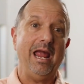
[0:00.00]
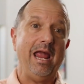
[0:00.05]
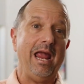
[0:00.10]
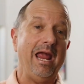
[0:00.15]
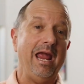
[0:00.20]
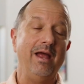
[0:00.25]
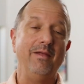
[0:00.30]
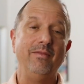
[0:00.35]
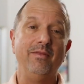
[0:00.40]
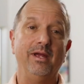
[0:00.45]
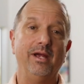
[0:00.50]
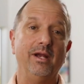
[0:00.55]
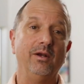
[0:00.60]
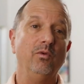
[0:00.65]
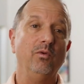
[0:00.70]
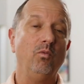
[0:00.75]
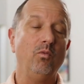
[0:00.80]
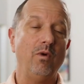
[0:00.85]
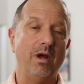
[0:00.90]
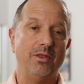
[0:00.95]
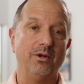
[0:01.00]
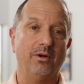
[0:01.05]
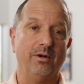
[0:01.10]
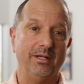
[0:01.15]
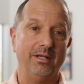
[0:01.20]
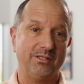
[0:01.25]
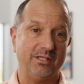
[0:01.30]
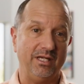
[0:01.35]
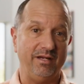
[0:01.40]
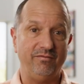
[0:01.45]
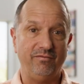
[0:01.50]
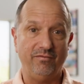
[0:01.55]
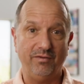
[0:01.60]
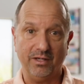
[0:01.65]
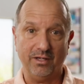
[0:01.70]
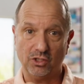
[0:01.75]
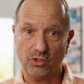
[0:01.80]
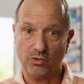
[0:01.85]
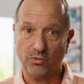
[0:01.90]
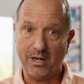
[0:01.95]
And then whether it's a
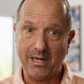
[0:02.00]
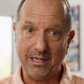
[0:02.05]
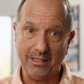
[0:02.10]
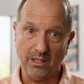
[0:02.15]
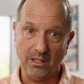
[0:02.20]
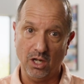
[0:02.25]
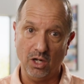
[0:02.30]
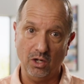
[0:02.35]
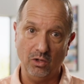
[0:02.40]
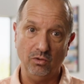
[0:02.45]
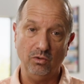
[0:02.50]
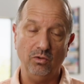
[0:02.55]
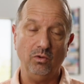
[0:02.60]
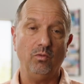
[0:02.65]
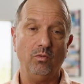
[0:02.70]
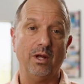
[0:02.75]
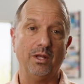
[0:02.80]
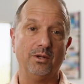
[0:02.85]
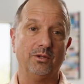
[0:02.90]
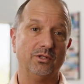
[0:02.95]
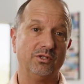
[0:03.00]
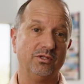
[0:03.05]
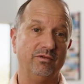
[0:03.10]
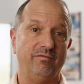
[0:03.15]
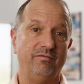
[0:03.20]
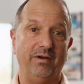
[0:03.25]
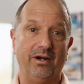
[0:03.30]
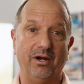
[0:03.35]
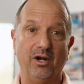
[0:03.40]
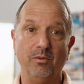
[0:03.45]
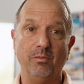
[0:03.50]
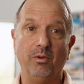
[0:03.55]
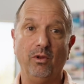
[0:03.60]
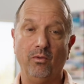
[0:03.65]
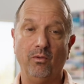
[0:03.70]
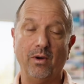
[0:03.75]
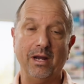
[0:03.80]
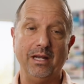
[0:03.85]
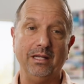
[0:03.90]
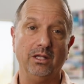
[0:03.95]
fixed rate loan, whether it's a variable
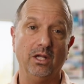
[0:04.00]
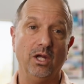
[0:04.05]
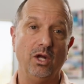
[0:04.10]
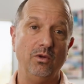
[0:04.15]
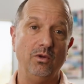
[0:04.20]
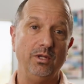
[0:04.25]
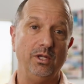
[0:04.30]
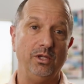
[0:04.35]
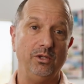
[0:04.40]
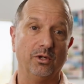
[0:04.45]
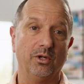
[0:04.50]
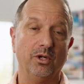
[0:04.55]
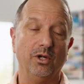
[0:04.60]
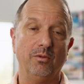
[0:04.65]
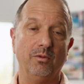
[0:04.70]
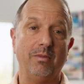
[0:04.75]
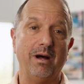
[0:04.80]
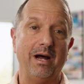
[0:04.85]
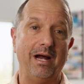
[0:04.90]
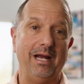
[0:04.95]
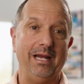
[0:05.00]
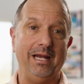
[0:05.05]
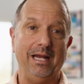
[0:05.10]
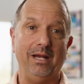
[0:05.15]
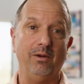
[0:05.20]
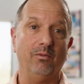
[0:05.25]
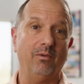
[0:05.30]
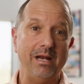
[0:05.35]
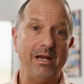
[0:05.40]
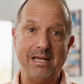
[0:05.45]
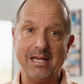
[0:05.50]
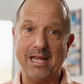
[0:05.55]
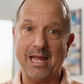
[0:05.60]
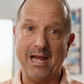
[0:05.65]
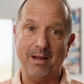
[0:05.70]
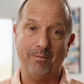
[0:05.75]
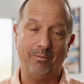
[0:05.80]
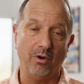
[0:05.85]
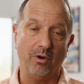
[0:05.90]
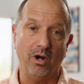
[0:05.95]
rate loan that you're going to buy a rate
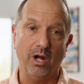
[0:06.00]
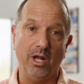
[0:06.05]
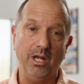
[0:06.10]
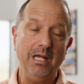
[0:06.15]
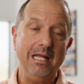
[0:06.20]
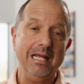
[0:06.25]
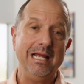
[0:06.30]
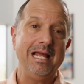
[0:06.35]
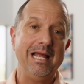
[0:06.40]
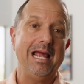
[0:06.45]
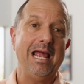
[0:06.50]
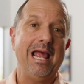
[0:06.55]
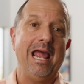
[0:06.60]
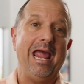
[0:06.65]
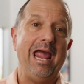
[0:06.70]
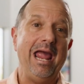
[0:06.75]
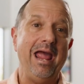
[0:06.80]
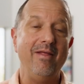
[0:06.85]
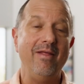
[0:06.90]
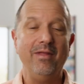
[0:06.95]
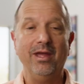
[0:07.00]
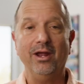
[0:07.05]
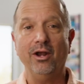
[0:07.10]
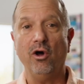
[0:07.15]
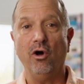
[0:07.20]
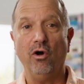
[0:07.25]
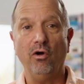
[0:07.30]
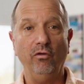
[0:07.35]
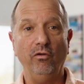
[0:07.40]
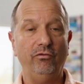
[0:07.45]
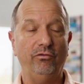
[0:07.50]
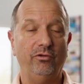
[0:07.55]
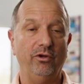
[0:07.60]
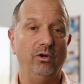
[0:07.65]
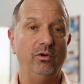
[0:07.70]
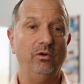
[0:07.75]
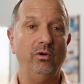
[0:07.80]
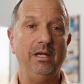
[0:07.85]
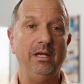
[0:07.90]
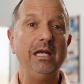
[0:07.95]
cap on. And then
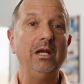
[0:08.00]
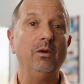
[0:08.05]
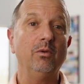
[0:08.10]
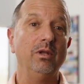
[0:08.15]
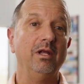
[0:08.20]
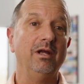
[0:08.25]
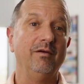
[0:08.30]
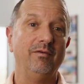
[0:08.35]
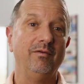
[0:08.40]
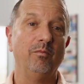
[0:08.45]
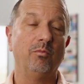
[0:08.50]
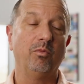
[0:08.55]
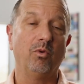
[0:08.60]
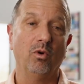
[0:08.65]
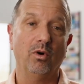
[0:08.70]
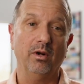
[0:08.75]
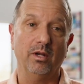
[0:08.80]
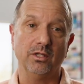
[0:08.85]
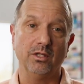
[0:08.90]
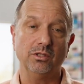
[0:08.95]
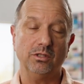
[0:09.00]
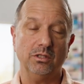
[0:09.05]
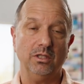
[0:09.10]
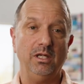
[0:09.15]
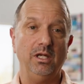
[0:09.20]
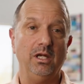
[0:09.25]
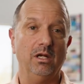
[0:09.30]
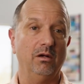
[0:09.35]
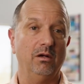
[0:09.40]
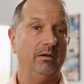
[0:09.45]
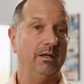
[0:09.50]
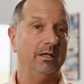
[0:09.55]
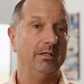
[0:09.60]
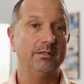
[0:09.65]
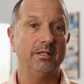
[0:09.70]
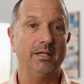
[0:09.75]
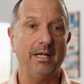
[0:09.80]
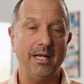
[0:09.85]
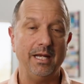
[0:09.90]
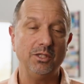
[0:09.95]
also equally of importance, in
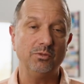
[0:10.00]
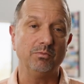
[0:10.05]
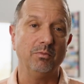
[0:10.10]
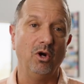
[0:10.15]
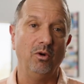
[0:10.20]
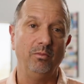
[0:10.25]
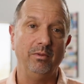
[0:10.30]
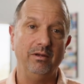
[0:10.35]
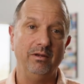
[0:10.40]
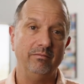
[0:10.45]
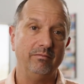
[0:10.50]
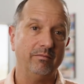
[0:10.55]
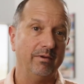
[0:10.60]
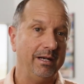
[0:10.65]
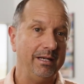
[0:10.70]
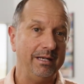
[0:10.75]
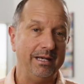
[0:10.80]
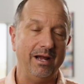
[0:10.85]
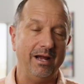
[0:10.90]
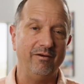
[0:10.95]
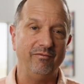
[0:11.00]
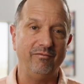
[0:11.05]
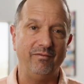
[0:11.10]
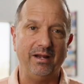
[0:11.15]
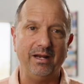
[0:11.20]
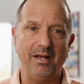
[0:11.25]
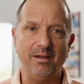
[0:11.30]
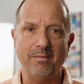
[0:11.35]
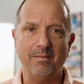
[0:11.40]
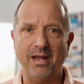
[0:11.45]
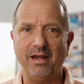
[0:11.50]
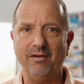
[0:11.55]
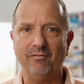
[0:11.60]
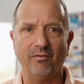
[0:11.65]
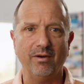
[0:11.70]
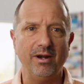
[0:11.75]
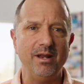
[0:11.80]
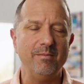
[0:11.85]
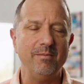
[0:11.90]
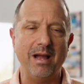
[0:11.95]
today's moment right now, Fannie Mae,
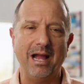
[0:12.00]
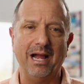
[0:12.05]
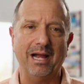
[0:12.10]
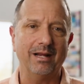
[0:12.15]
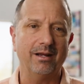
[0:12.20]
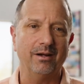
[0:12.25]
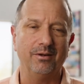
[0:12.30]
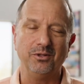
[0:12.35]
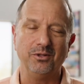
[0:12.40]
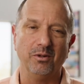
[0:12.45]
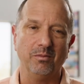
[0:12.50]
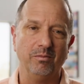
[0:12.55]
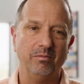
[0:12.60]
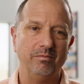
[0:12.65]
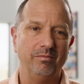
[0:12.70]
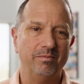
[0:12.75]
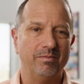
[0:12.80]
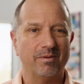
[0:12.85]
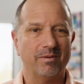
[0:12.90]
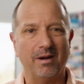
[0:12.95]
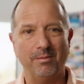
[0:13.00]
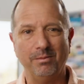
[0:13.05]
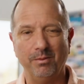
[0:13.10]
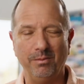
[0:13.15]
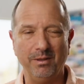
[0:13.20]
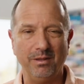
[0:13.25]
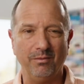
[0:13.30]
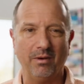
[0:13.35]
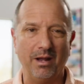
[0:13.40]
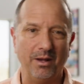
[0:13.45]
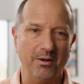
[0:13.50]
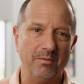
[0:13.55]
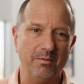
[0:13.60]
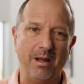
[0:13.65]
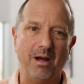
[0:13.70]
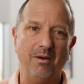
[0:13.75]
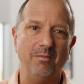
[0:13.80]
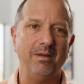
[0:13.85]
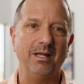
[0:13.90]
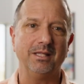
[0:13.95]
Freddie Mac on your probably
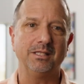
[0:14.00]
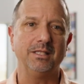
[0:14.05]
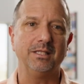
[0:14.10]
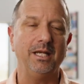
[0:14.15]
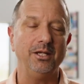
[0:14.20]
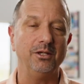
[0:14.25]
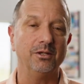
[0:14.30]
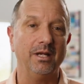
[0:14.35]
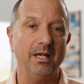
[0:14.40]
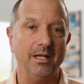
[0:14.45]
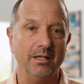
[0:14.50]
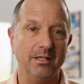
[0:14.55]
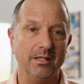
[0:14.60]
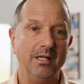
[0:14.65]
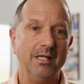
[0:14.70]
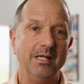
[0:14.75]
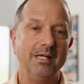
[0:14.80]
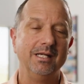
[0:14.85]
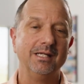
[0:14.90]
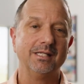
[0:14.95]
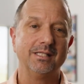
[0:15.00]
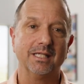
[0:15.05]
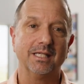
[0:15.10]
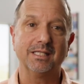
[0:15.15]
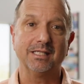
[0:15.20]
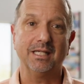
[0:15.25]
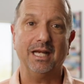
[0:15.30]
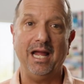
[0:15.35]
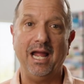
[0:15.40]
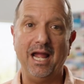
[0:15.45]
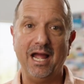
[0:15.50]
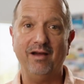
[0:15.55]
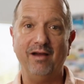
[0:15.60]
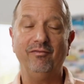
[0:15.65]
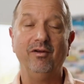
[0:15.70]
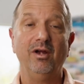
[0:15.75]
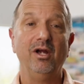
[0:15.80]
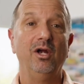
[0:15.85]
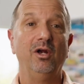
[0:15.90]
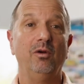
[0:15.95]
roundabout best day, you're getting 6.5.
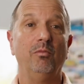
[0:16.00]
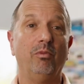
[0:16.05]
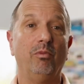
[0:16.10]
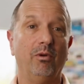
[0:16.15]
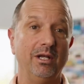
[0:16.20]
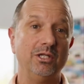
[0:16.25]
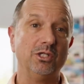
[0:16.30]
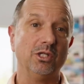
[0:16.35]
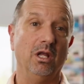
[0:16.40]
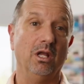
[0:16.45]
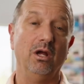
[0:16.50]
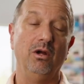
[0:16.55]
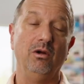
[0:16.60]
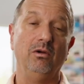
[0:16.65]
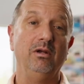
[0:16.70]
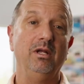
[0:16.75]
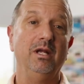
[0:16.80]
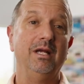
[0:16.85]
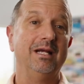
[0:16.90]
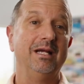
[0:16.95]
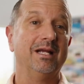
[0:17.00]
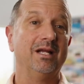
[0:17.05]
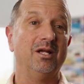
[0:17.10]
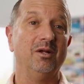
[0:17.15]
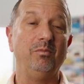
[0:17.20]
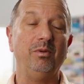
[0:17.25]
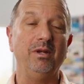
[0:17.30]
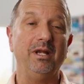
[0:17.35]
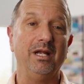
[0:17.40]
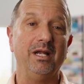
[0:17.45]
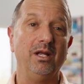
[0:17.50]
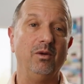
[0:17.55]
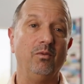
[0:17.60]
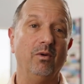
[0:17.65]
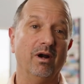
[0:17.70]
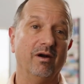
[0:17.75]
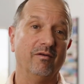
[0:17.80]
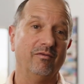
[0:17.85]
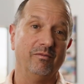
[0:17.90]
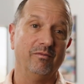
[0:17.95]
Bridge loan could be
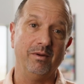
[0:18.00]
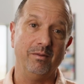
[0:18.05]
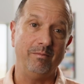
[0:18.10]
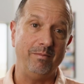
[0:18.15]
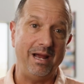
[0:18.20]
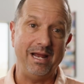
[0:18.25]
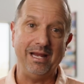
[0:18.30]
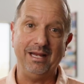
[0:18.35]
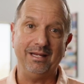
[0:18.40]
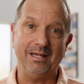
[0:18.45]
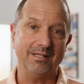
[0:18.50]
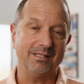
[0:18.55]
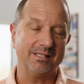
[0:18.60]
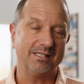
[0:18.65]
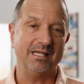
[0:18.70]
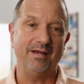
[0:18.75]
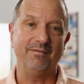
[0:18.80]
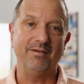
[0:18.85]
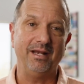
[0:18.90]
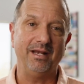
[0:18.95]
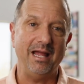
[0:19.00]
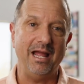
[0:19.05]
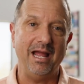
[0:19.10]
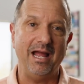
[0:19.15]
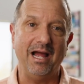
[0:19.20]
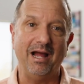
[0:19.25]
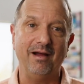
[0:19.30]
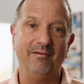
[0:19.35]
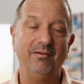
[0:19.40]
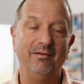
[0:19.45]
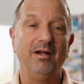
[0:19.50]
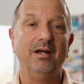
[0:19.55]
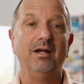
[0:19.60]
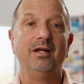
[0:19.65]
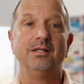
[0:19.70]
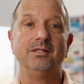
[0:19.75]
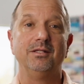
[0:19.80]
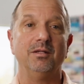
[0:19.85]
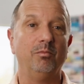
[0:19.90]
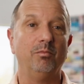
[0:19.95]
anywhere from a bank at 7.5
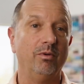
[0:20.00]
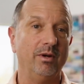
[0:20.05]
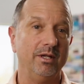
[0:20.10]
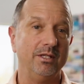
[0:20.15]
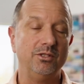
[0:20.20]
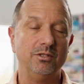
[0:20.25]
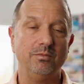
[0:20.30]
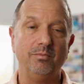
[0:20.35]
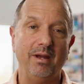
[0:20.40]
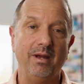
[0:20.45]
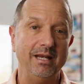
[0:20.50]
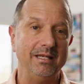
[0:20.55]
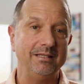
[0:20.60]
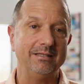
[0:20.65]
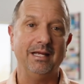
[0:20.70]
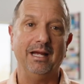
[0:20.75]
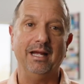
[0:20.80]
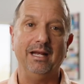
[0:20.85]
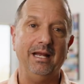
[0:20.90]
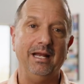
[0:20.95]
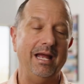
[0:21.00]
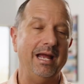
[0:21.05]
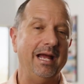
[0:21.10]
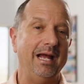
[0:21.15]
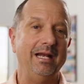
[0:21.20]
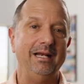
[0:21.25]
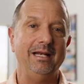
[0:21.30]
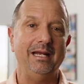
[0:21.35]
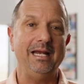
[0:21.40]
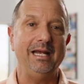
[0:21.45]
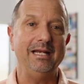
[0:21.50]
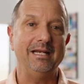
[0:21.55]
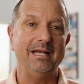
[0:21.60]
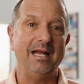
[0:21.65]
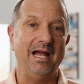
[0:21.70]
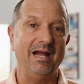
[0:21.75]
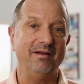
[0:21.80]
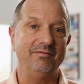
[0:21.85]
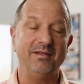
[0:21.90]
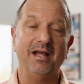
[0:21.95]
to bridge bank debt at
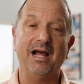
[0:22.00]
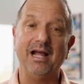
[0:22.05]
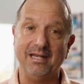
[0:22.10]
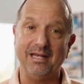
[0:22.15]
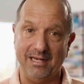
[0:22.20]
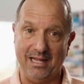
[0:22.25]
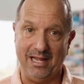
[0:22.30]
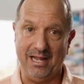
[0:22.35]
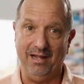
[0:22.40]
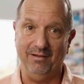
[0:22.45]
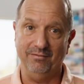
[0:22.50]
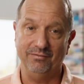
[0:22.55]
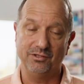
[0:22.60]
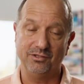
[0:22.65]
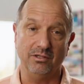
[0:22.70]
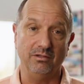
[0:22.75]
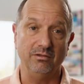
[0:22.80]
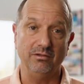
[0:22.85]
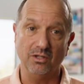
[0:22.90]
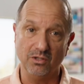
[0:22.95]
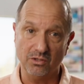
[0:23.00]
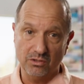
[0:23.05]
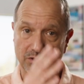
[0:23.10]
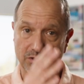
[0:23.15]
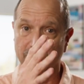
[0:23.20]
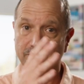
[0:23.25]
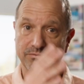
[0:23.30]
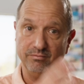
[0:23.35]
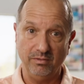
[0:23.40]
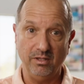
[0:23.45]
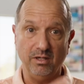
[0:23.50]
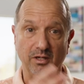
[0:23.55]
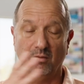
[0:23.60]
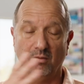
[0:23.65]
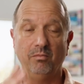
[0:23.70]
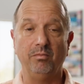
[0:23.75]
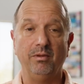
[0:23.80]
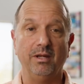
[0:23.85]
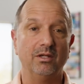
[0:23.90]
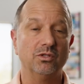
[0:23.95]
8.5, 9.5. So those are,
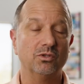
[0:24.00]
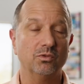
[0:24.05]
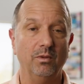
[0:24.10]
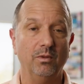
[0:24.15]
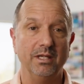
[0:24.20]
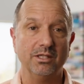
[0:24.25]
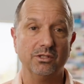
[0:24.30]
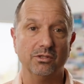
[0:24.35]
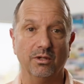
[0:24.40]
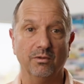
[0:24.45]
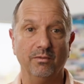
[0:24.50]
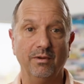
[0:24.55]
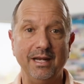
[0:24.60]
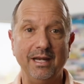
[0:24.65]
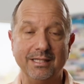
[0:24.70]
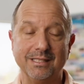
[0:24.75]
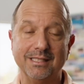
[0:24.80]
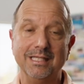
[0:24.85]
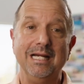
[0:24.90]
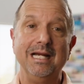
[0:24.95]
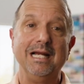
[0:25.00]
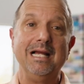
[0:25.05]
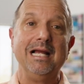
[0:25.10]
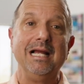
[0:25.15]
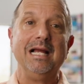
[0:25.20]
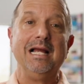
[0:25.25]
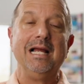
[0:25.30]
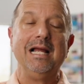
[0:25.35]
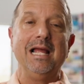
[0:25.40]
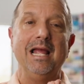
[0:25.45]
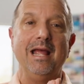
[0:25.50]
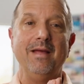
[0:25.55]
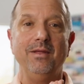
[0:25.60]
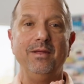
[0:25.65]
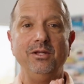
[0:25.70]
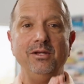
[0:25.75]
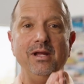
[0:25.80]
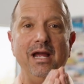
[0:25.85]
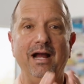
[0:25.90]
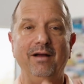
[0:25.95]
big swings on rates. And
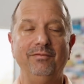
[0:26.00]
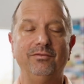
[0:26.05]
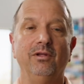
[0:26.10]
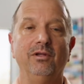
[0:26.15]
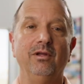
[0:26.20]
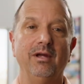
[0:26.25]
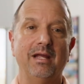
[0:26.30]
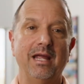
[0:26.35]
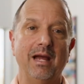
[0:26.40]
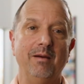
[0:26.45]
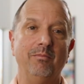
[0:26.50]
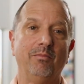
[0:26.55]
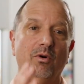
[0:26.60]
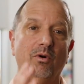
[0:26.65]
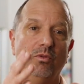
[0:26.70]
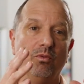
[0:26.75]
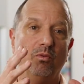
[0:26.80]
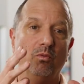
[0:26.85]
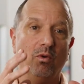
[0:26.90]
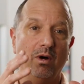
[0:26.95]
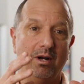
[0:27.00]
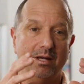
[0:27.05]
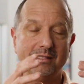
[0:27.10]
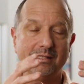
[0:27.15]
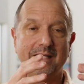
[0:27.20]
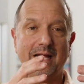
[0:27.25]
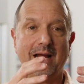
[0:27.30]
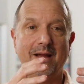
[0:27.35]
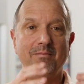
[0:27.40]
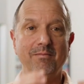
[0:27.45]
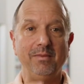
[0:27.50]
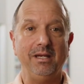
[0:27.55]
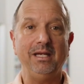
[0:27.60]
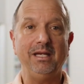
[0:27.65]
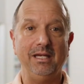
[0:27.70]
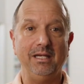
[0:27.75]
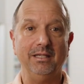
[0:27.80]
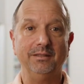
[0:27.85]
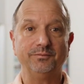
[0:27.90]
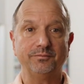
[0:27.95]
then you have to look at both what does that
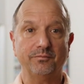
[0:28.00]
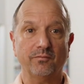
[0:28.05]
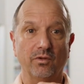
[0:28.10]
mean